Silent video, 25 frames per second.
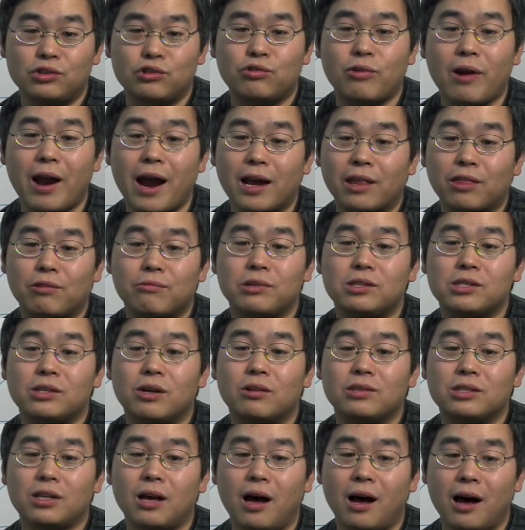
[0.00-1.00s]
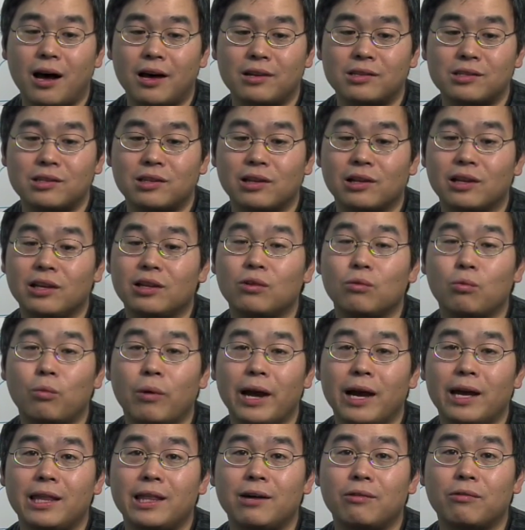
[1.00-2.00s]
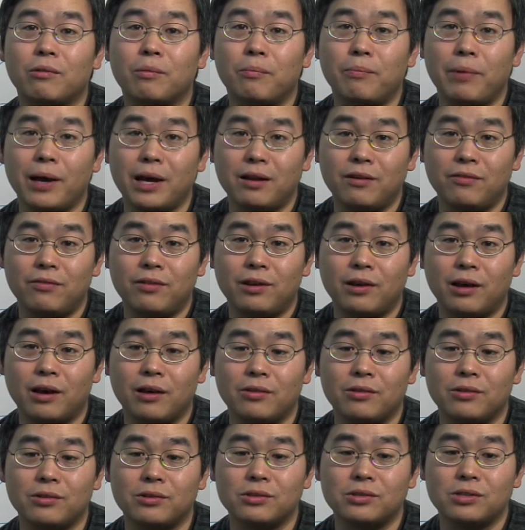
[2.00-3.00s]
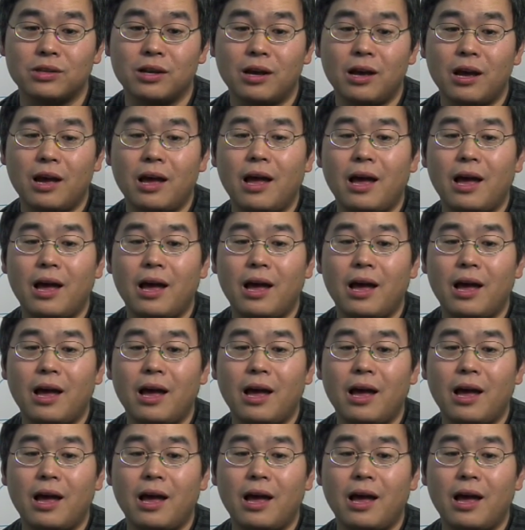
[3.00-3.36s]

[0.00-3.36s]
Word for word: track the results honestly in a way that will benefit others,